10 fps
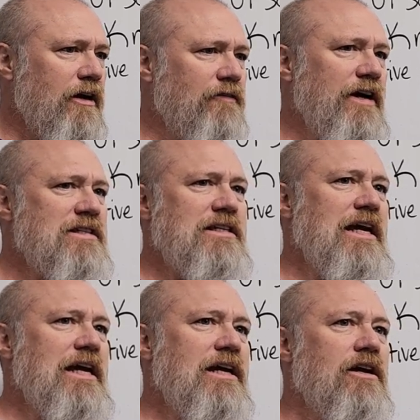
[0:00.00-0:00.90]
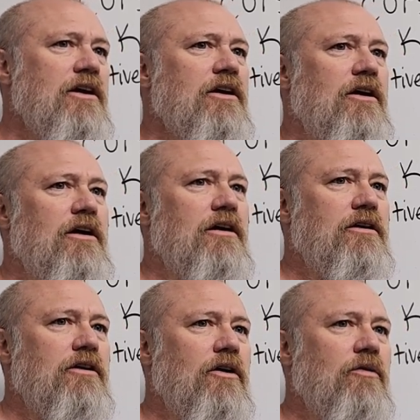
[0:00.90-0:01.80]
if I say,
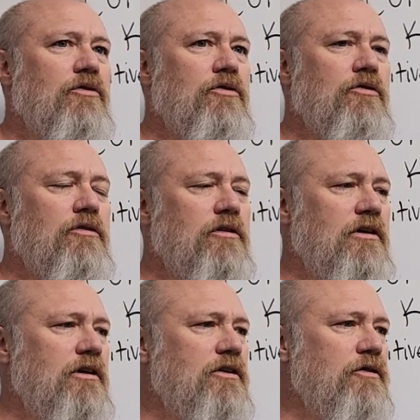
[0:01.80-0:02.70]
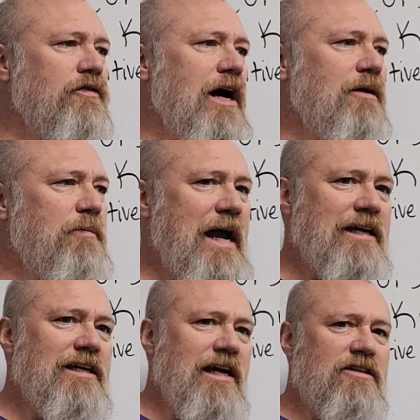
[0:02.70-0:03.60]
uh, you know, you've got a
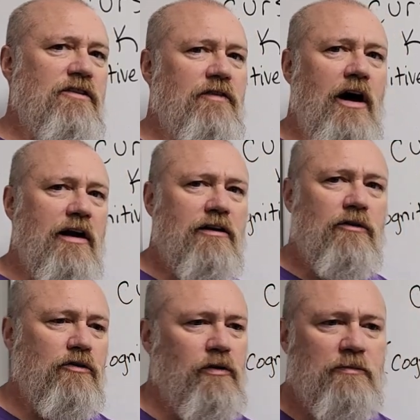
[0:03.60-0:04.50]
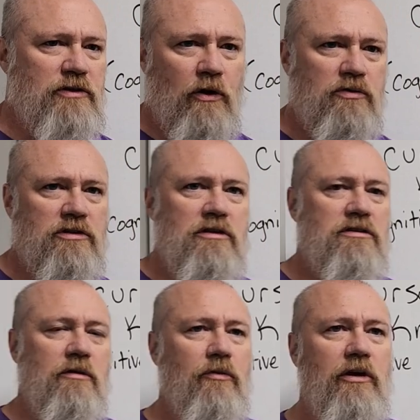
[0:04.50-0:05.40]
bad case of
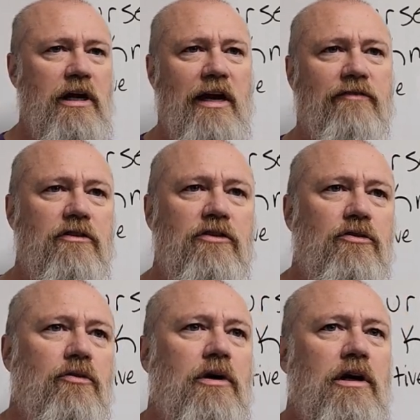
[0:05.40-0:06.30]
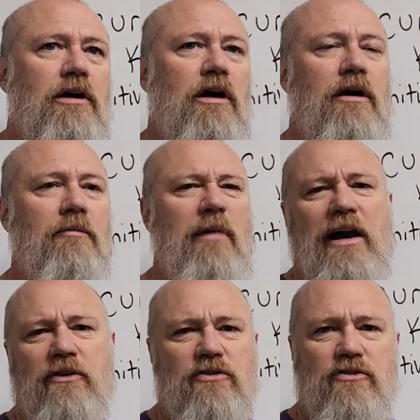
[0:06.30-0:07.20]
onychocryptosis and we're going to have to do uh,
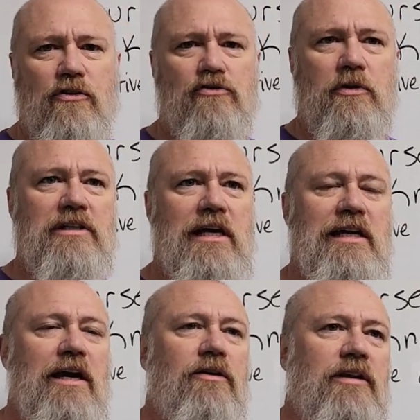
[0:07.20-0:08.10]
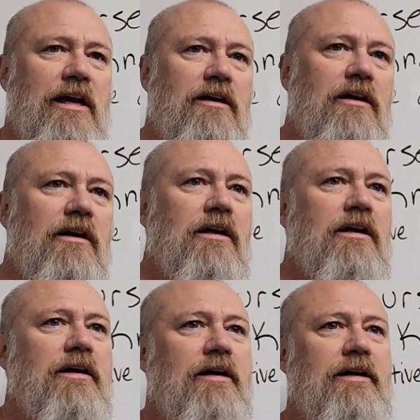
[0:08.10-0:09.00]
minor surgery to take care of that.
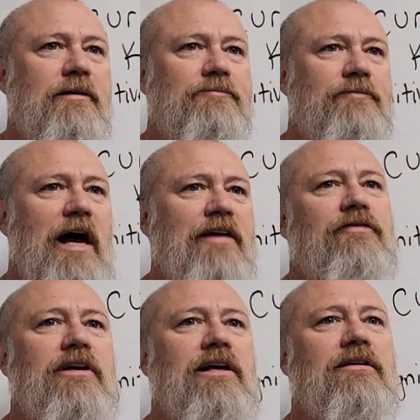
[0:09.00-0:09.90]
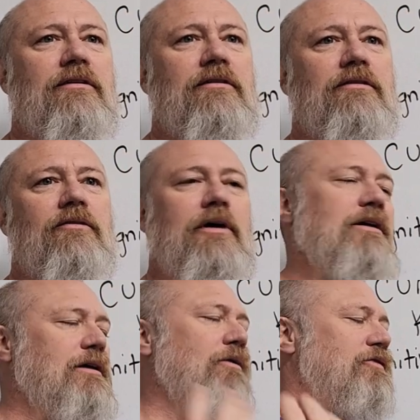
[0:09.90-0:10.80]
Um, I forget,
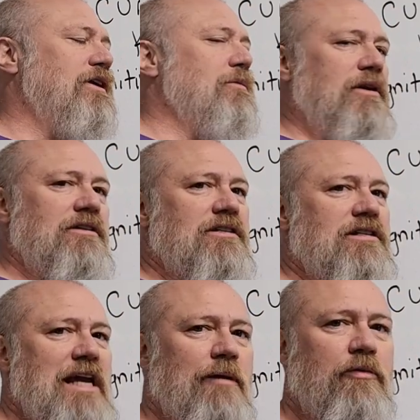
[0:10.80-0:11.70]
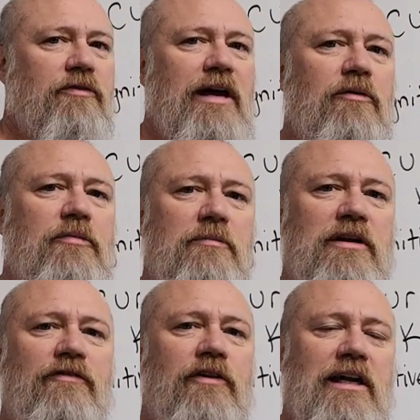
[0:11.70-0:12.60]
well, I don't forget, but in this example, that would be
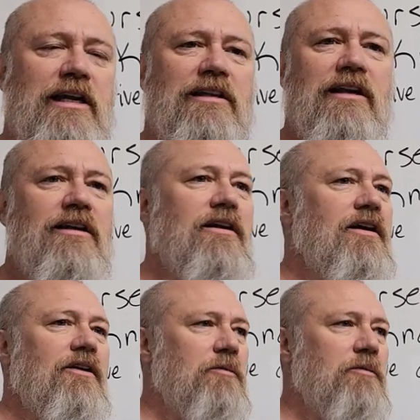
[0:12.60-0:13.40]
me forgetting that